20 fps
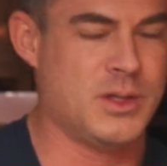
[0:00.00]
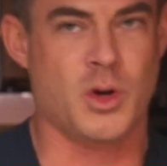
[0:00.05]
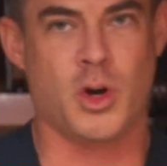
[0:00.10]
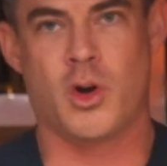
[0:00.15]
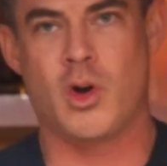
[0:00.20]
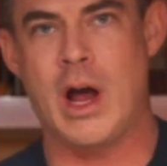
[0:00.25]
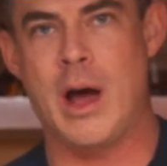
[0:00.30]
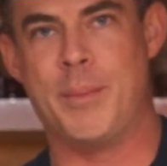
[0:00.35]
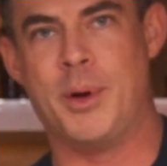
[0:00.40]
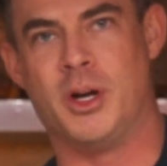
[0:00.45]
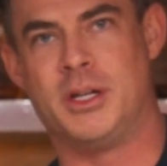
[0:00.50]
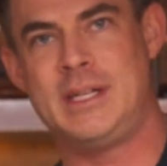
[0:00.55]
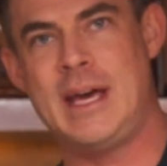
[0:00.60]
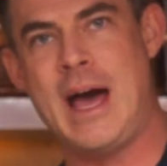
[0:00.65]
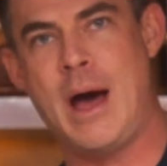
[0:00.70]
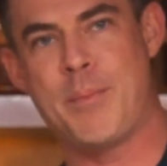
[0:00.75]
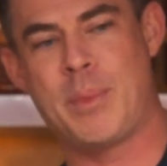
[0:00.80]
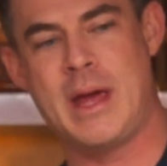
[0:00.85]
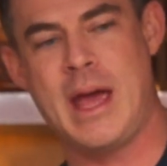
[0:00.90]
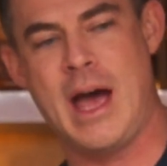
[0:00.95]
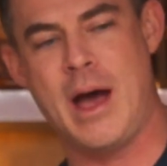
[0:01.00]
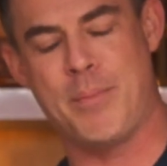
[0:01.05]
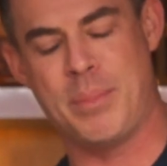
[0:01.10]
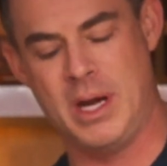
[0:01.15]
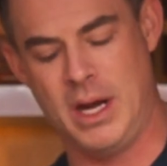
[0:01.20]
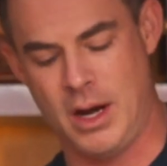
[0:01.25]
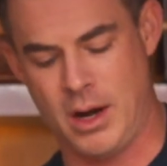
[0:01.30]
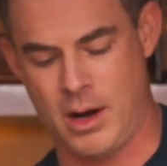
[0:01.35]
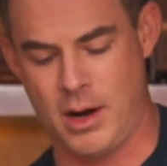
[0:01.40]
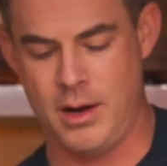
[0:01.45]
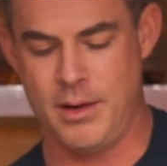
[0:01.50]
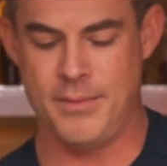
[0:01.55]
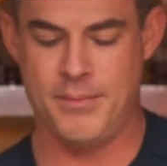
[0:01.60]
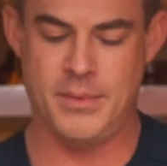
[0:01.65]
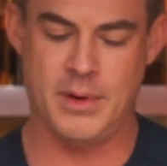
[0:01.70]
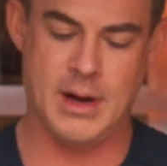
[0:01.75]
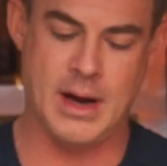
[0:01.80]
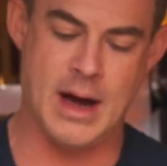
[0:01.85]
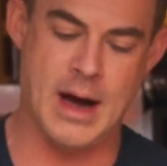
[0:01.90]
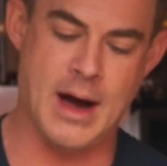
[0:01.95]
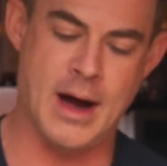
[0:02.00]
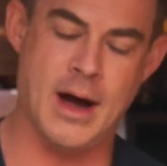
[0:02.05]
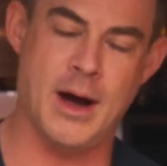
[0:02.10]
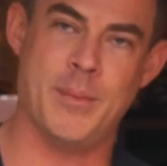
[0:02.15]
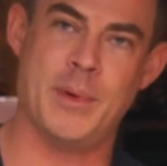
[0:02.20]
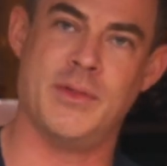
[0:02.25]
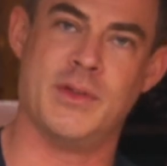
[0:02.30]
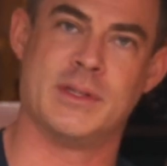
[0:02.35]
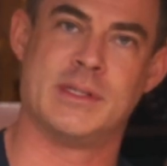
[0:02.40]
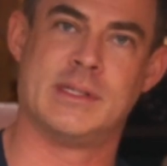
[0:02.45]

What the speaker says: going to grab your tap cap here in the